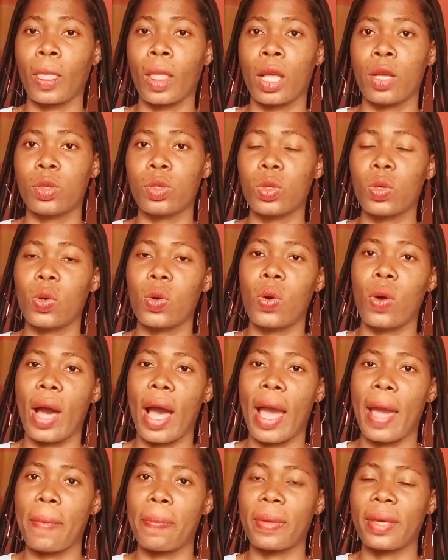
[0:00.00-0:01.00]
So
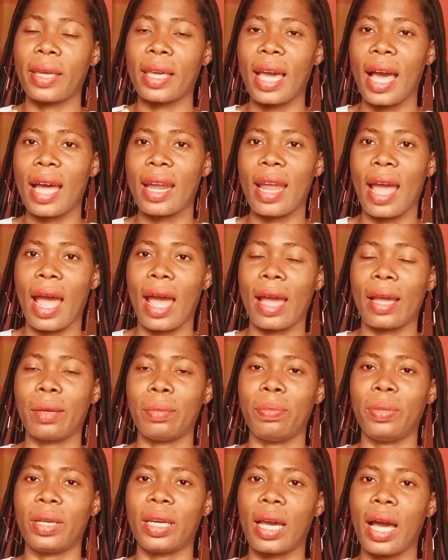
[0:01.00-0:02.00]
I began
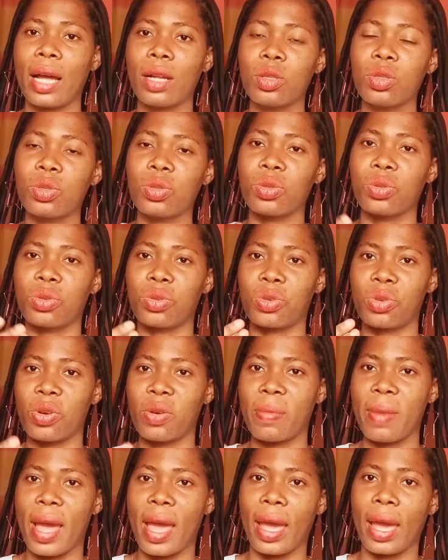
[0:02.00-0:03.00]
to grow
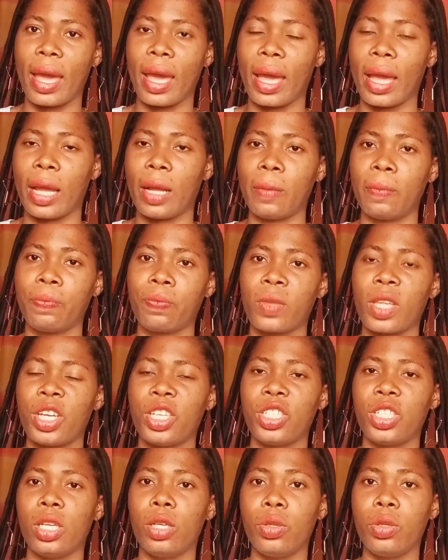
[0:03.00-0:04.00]
my hair,
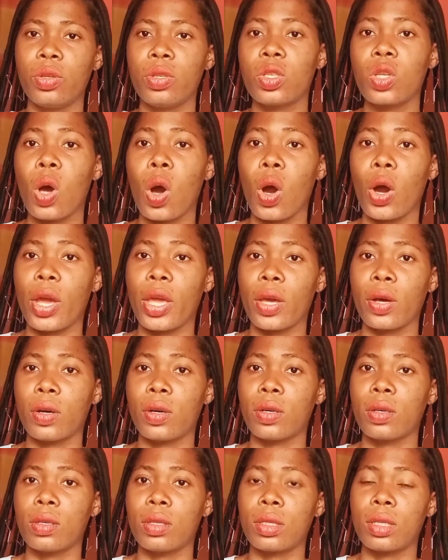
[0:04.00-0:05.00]
use
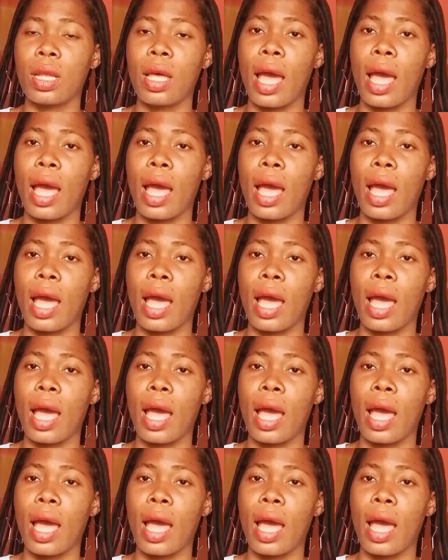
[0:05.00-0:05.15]
oils.